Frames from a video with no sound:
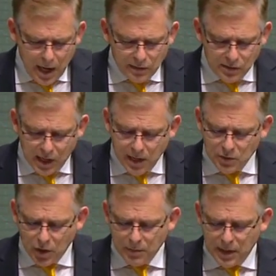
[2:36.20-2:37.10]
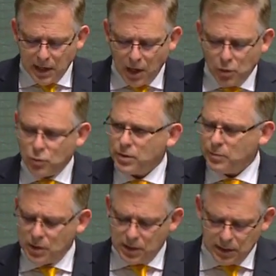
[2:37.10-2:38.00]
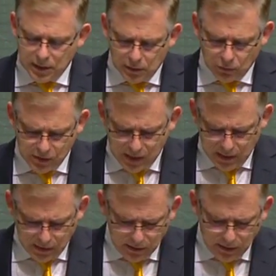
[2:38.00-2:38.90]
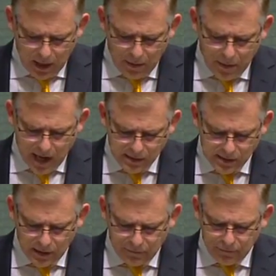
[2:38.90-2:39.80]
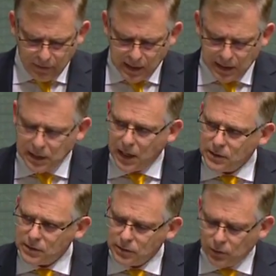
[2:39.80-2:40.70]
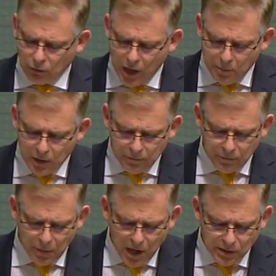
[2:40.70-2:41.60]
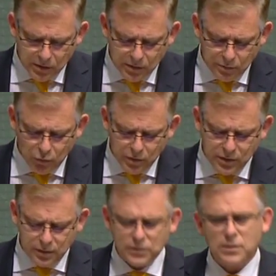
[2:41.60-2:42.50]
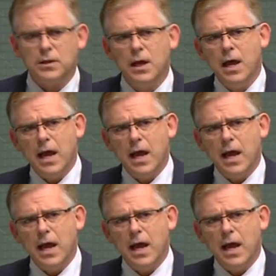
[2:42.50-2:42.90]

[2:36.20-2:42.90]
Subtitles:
At the same time that our local community legal centres are about to suffer funding cuts, the Cranbourne Information Support Service